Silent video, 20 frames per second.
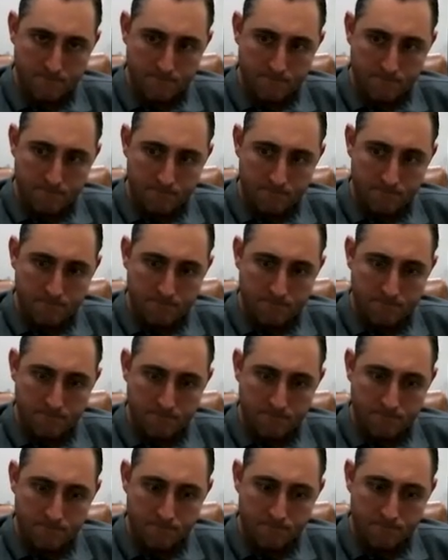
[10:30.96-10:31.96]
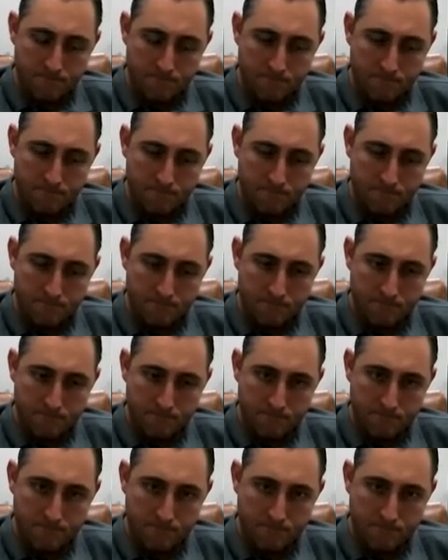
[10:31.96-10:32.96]

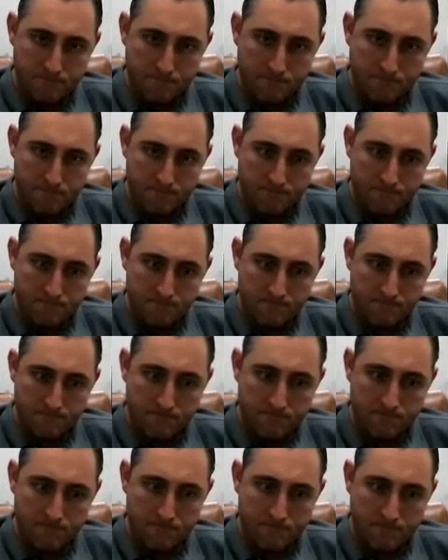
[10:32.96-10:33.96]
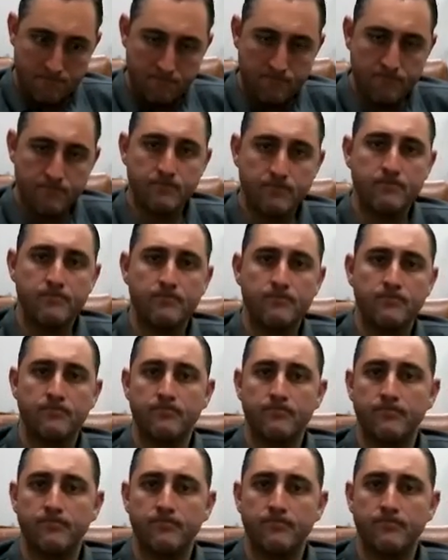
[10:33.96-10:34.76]
No words are spoken by the person on screen.